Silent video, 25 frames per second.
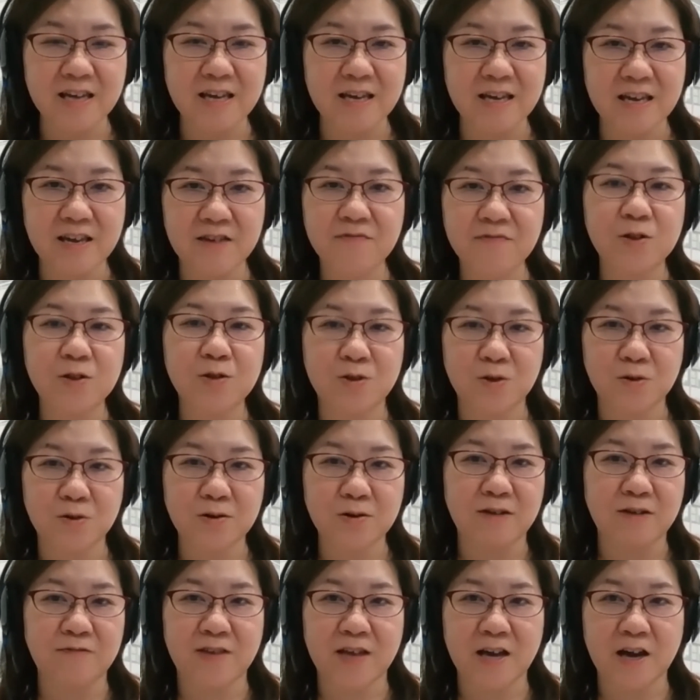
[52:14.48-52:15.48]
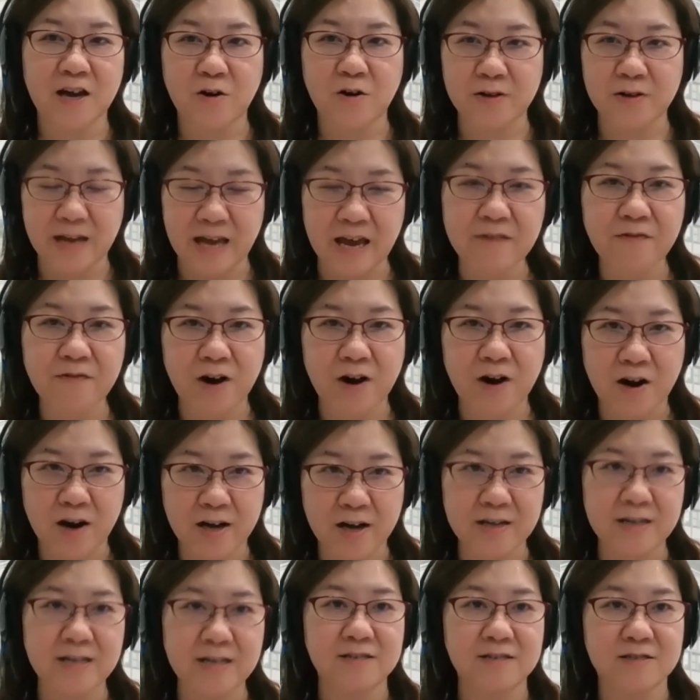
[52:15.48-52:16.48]
even though if they are on
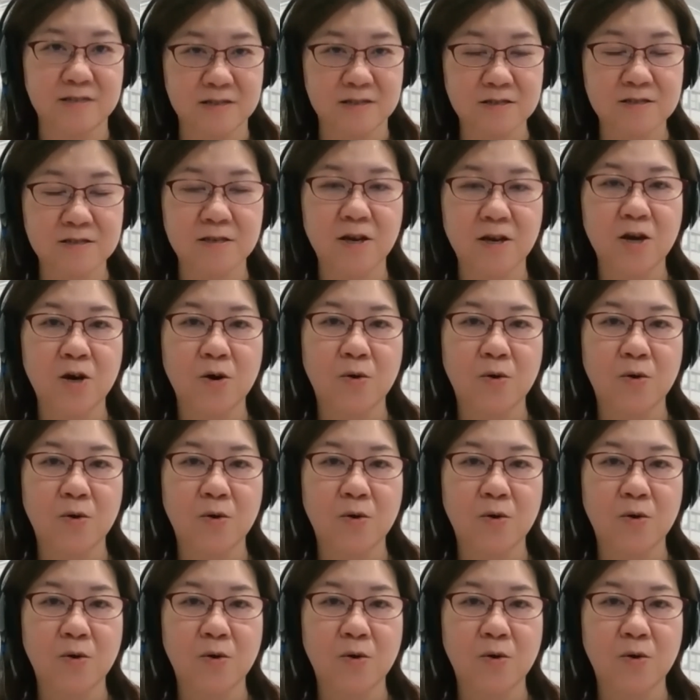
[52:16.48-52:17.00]
FRI leases,